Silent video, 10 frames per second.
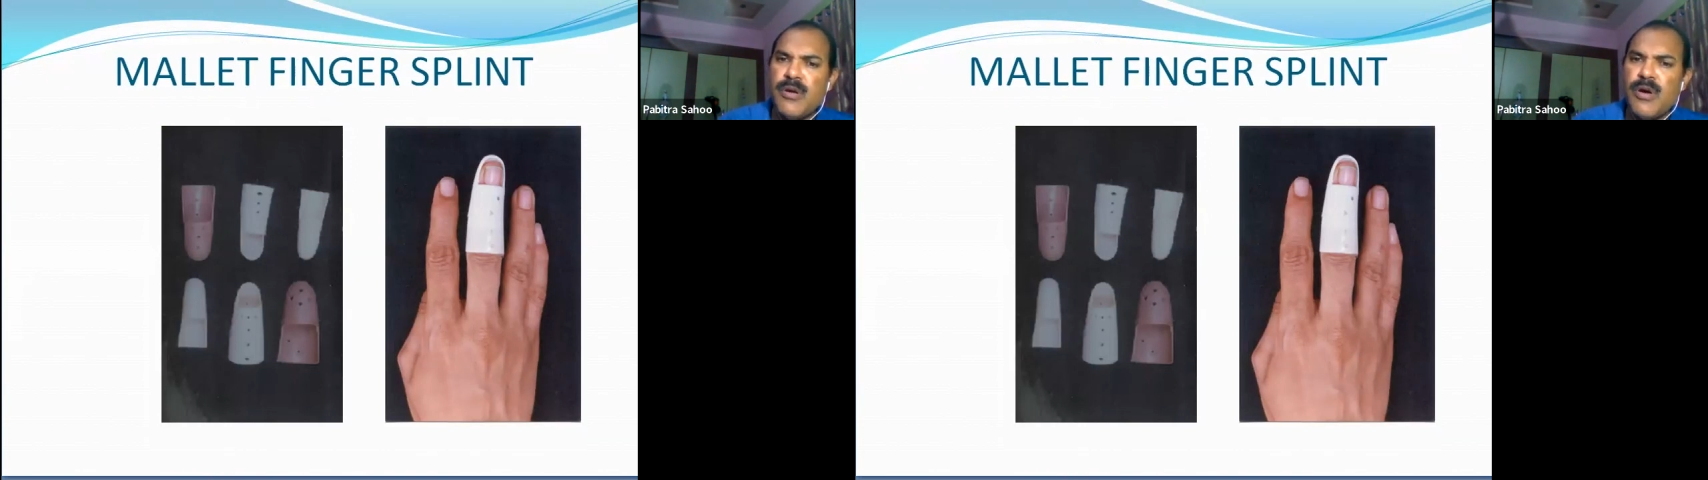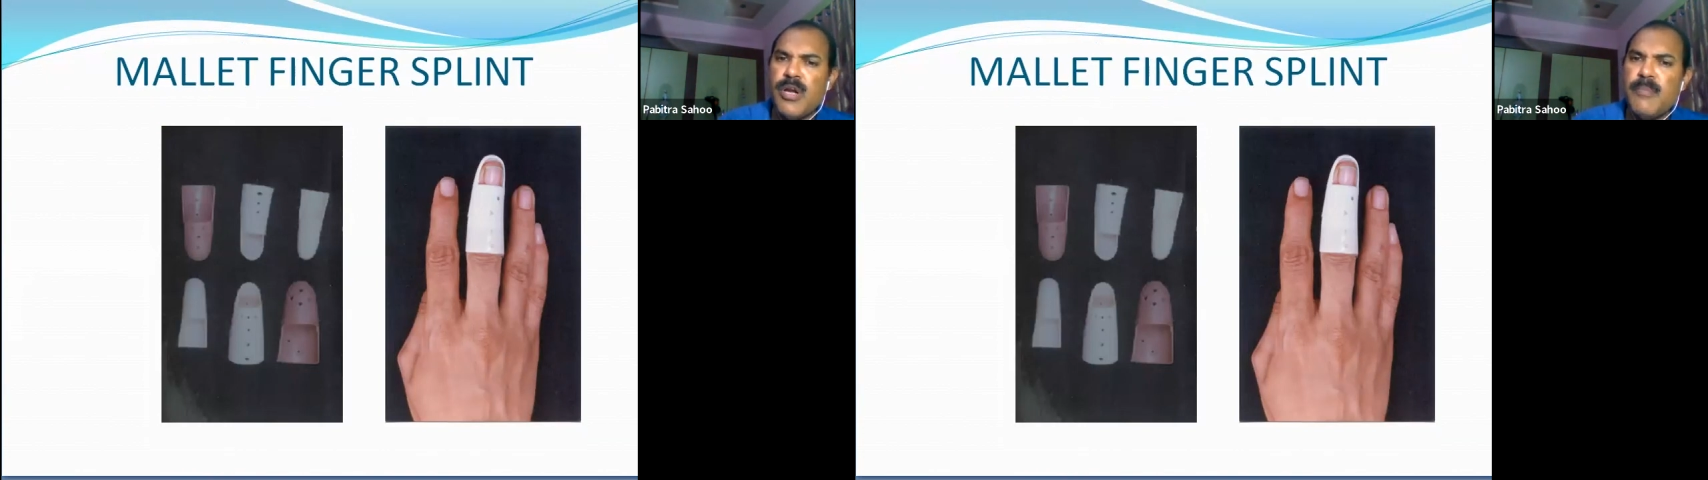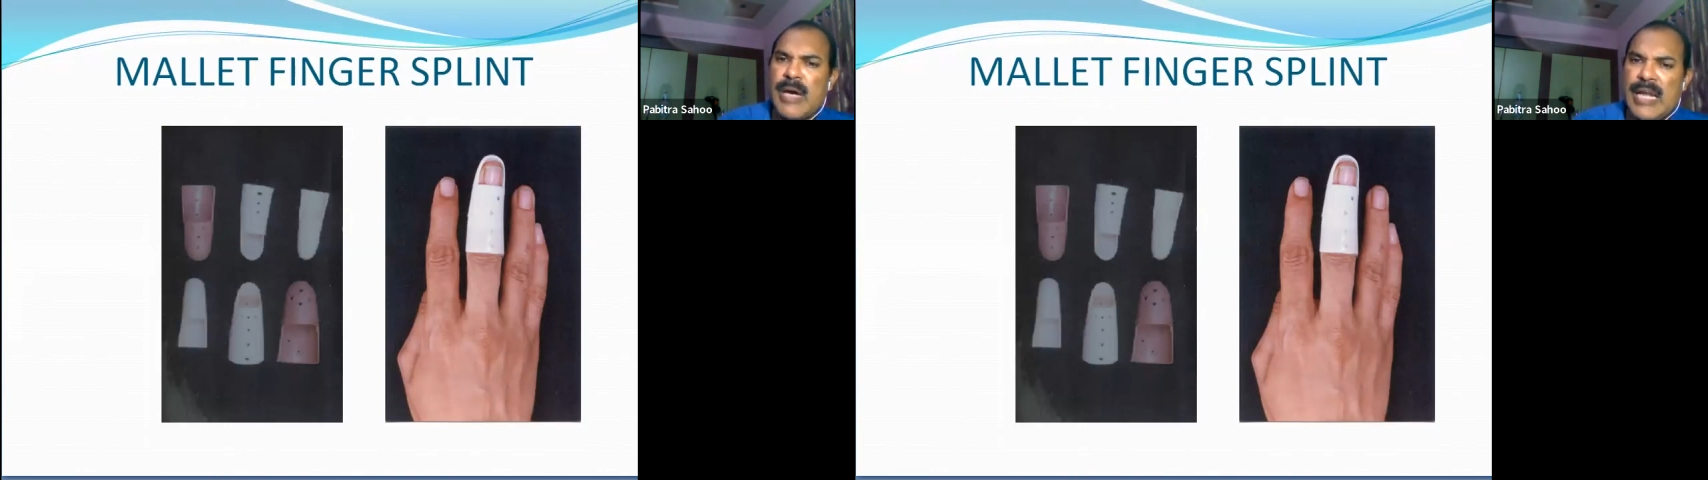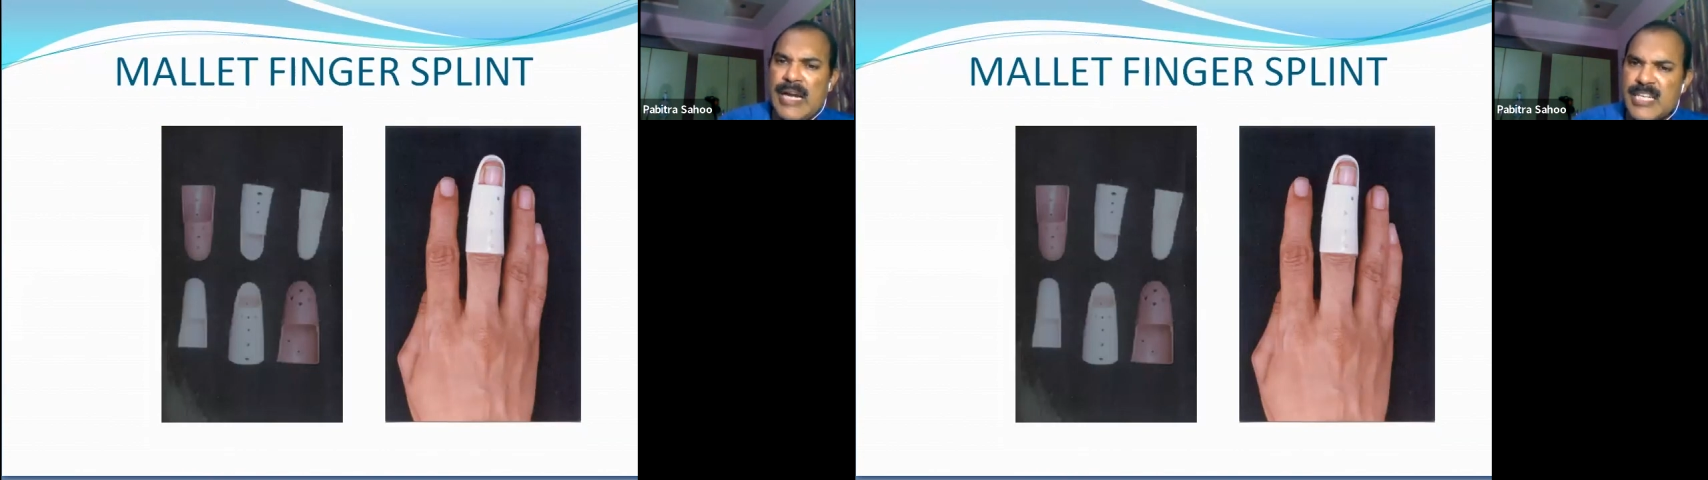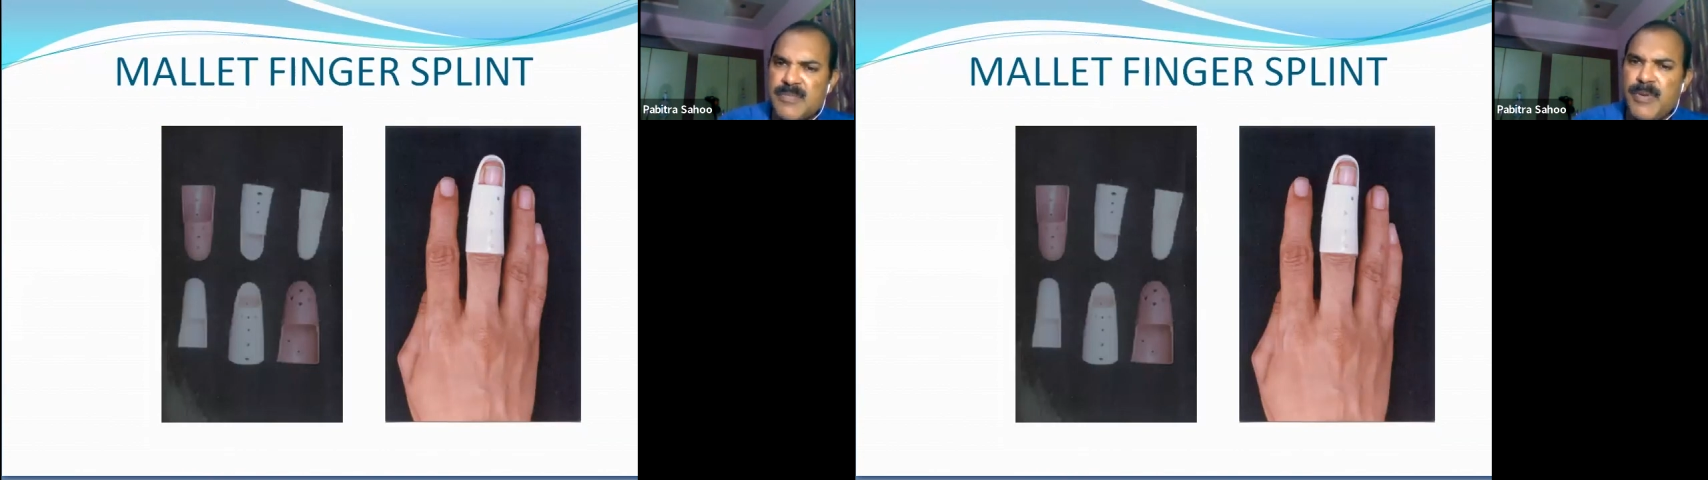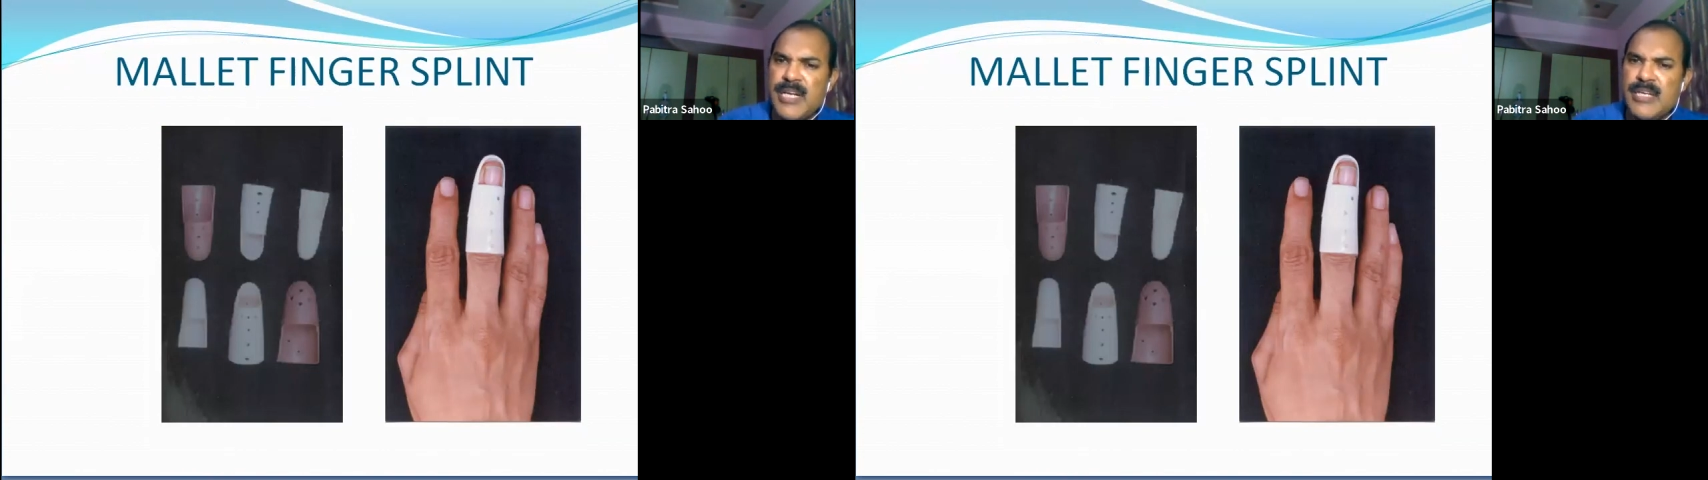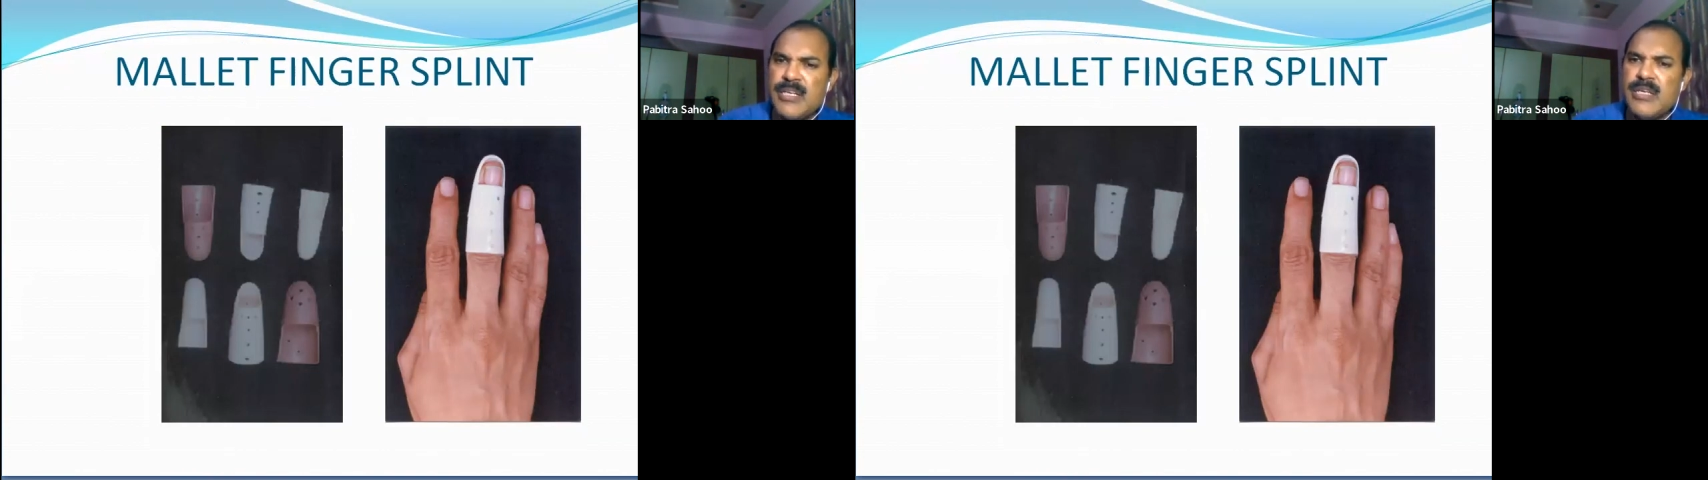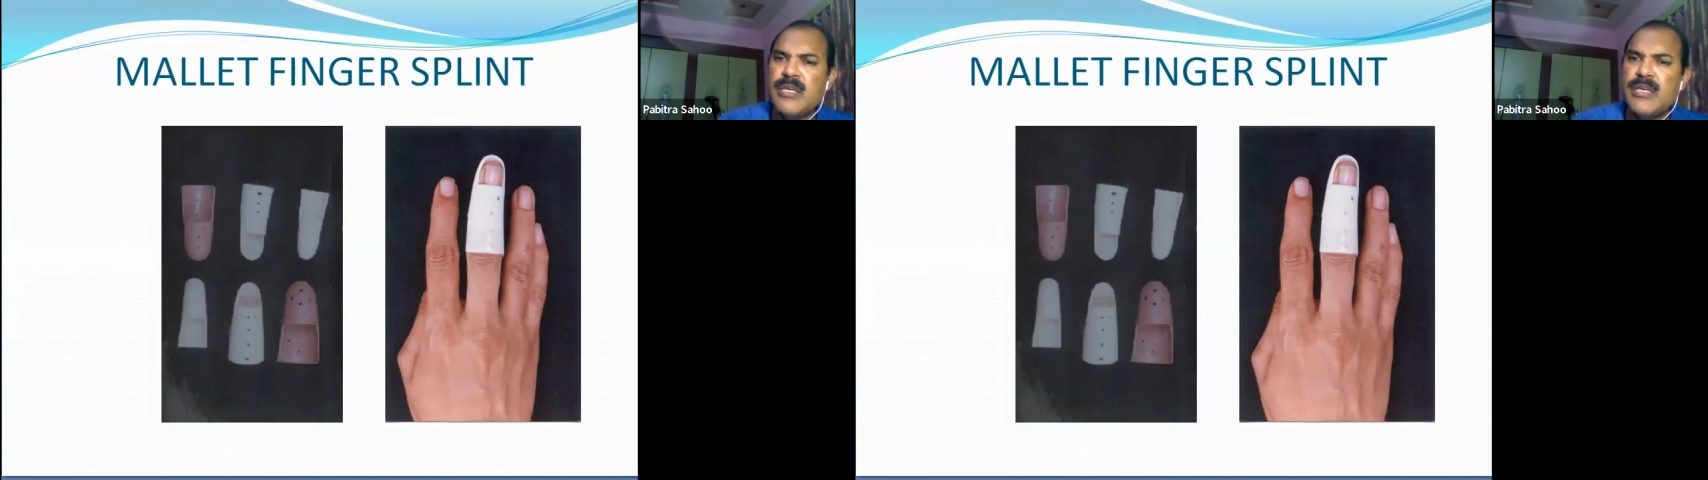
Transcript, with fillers: called mallet splint,